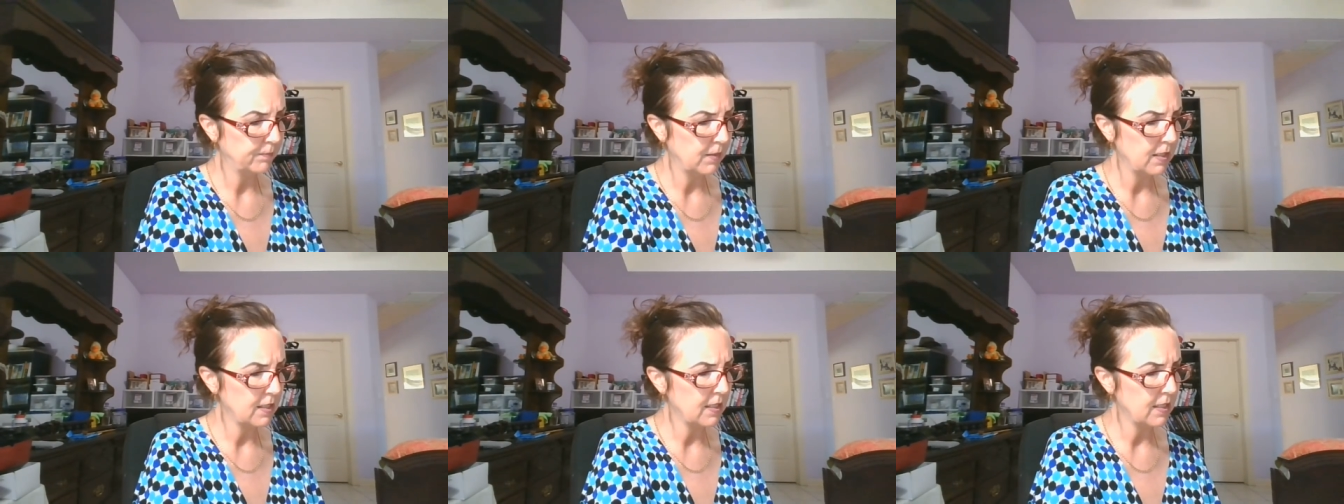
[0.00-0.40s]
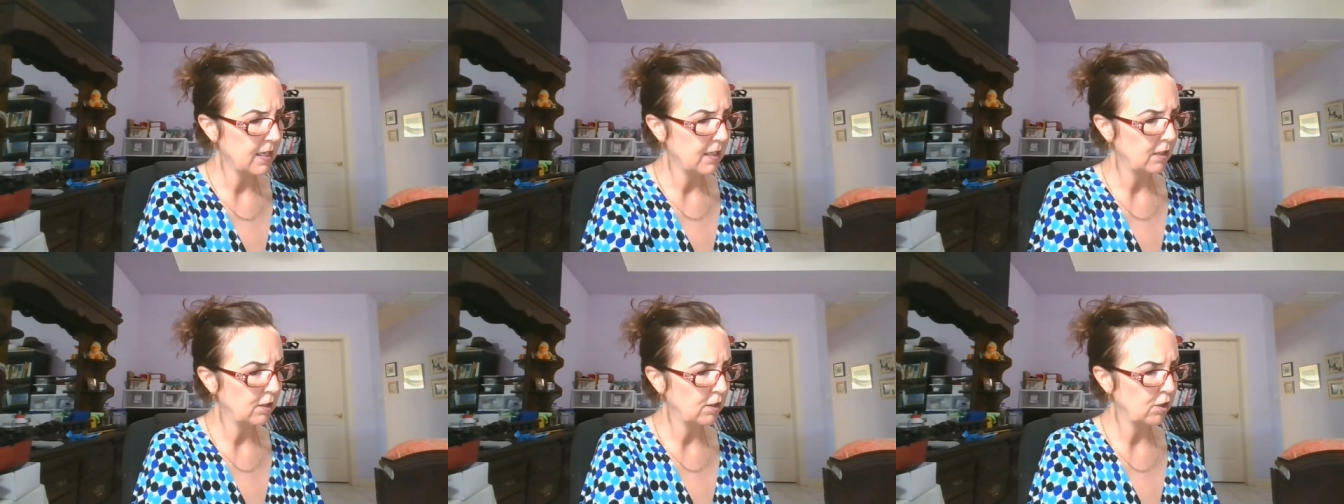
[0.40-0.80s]
Let's
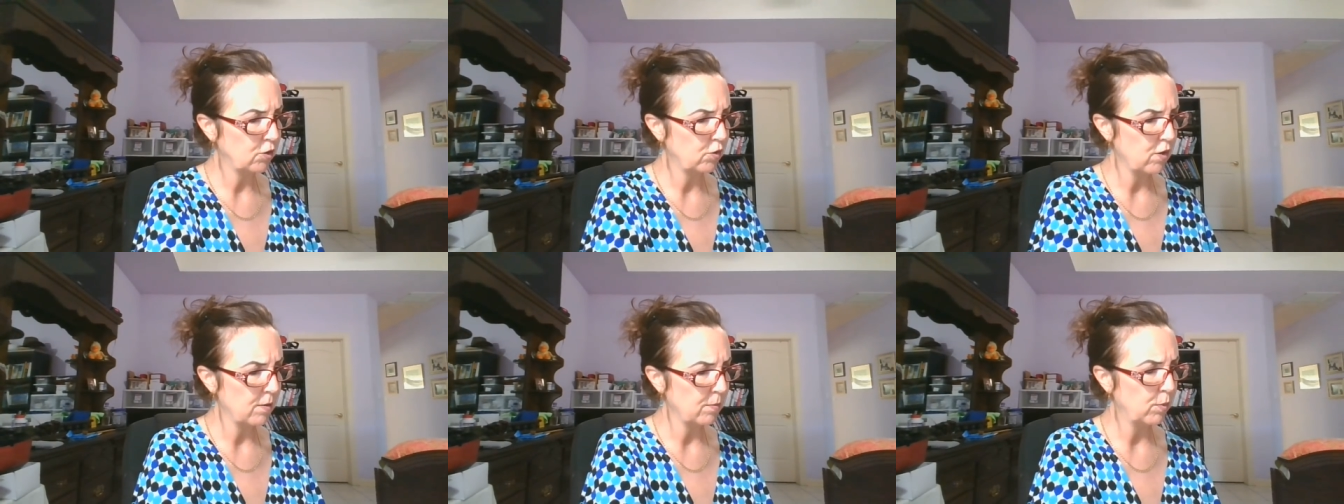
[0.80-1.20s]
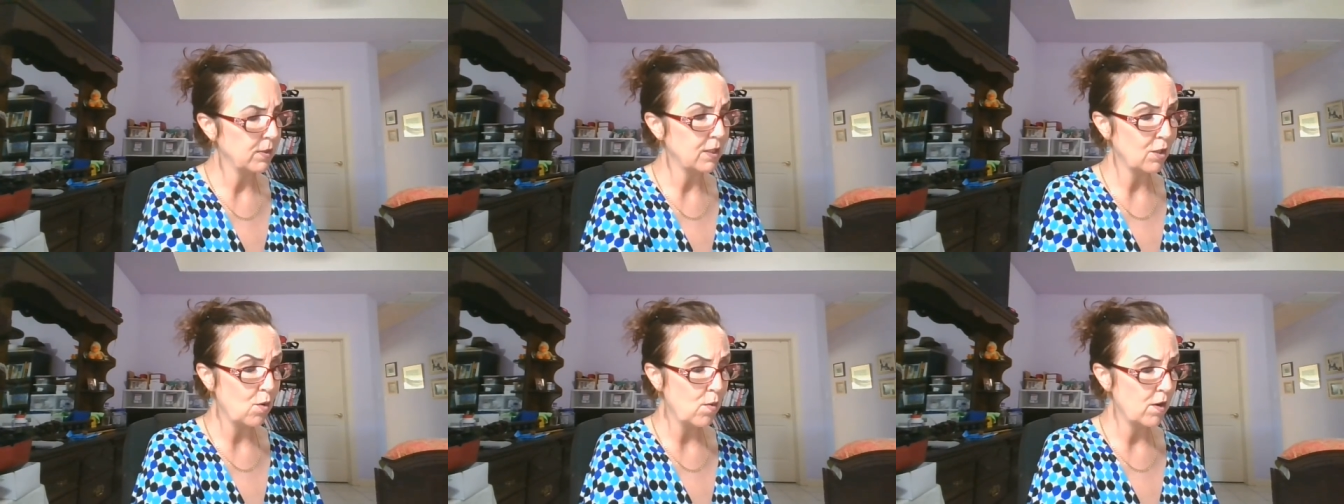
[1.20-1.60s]
take a look at Trump.
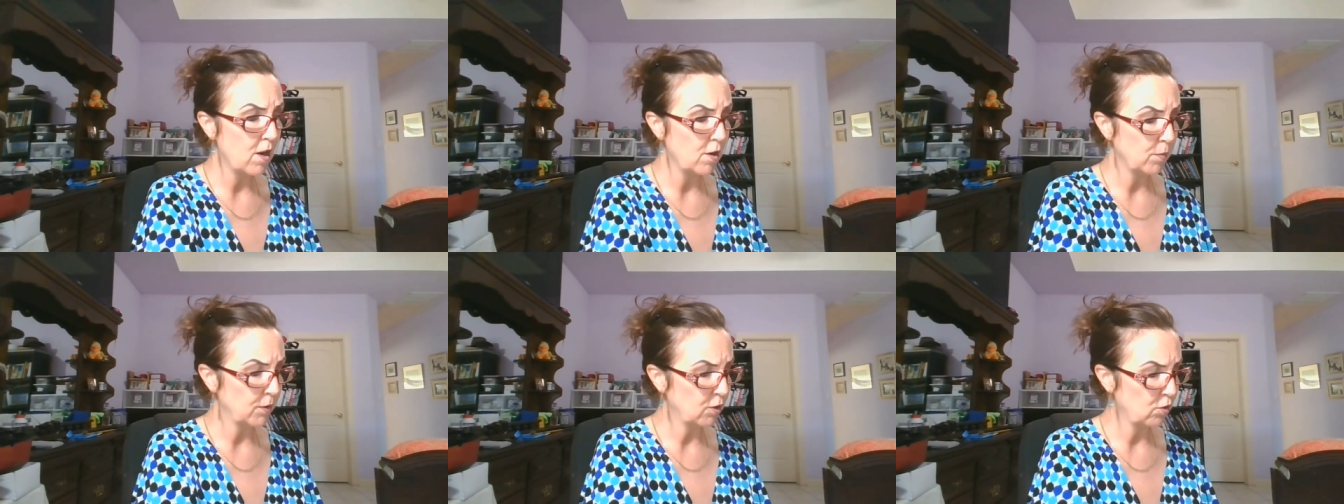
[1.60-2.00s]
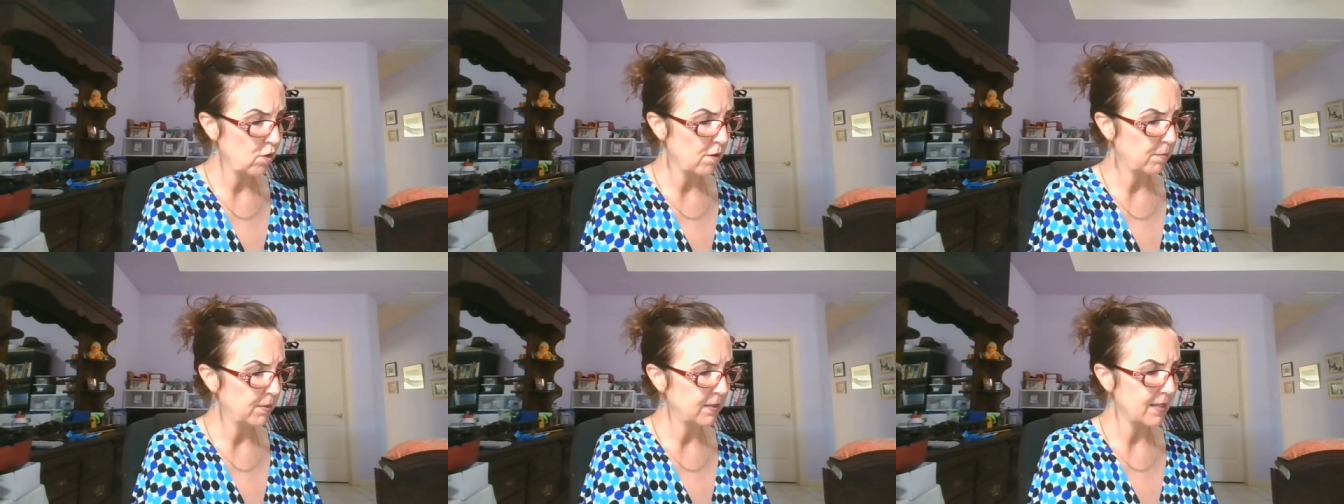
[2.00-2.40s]
What's going on with
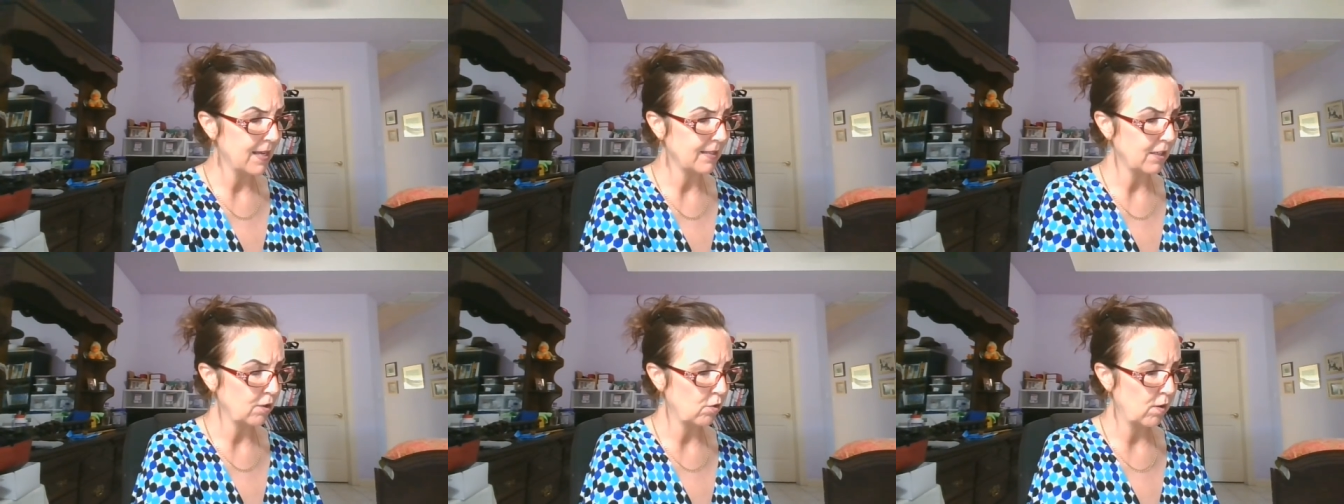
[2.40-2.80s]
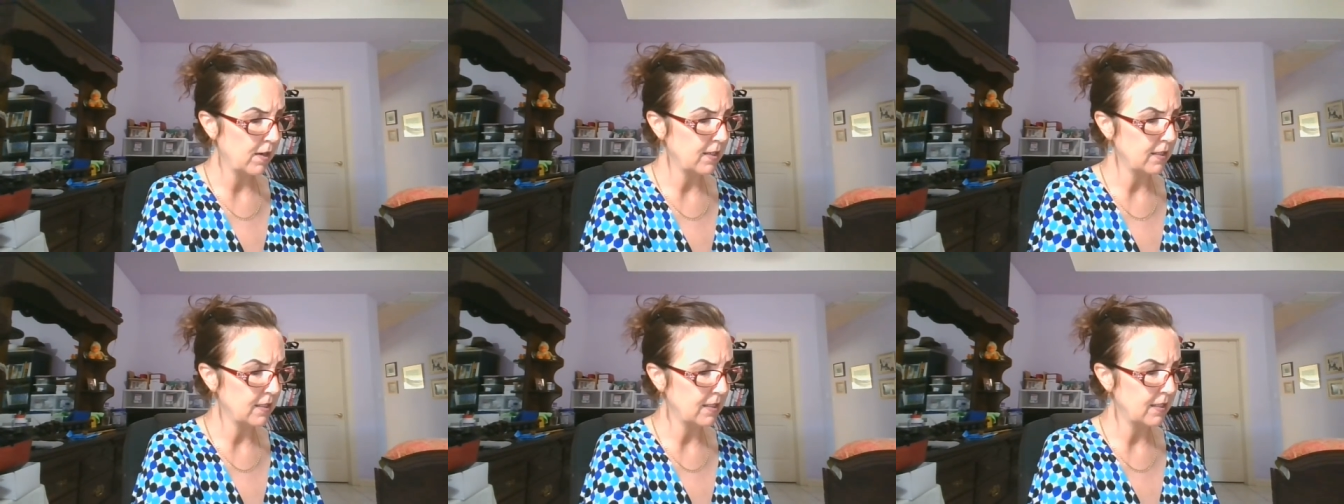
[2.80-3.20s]
Trump? He's acting
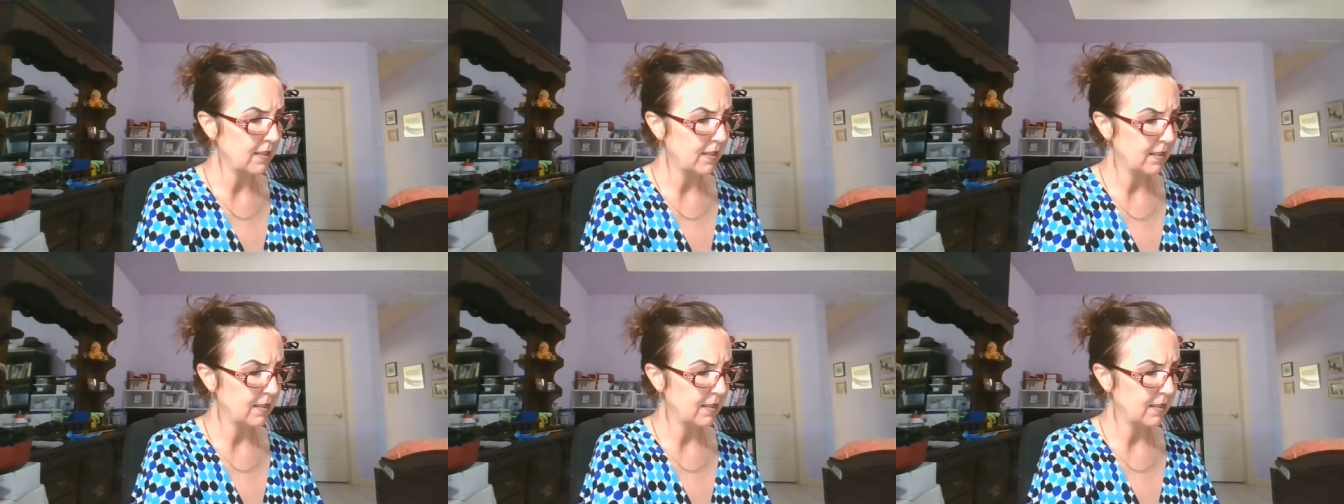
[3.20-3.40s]
crazy.